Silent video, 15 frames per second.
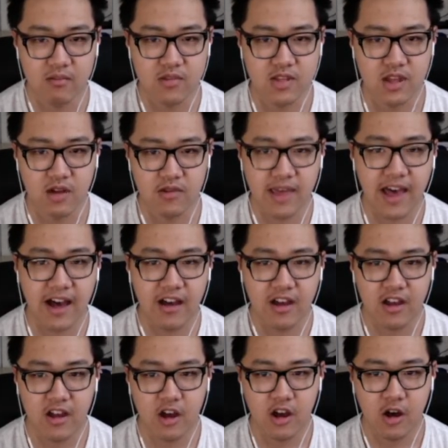So yeah,
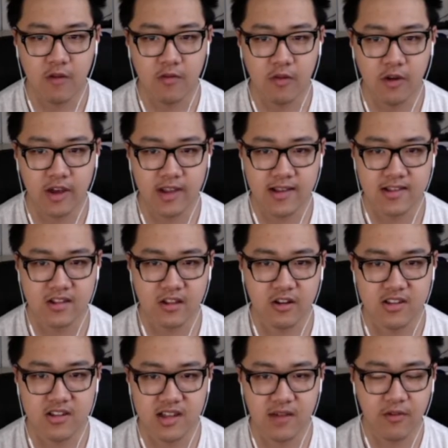hopefully this
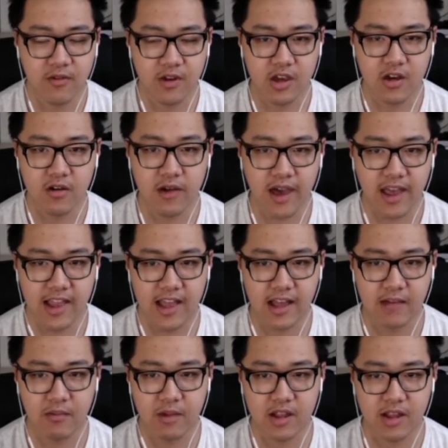clears up for you, and
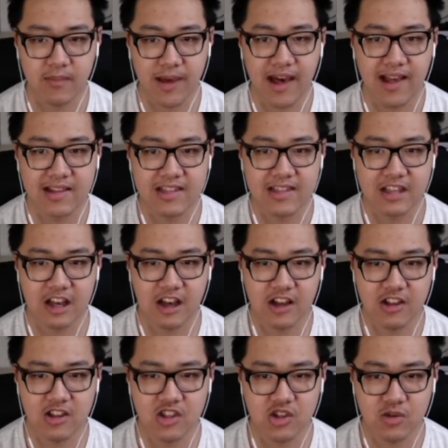I'm going to pass it
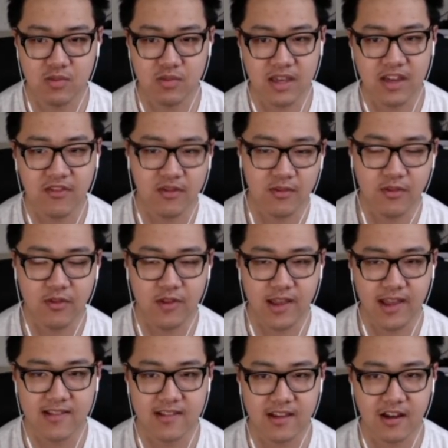on to me from a few
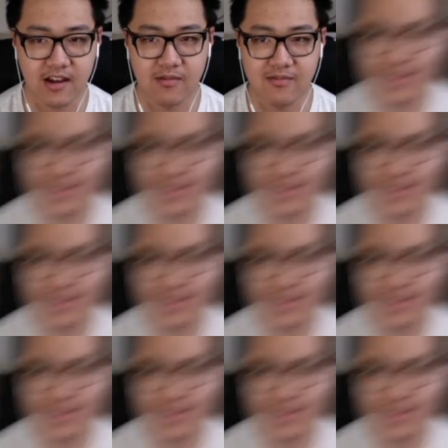days ago.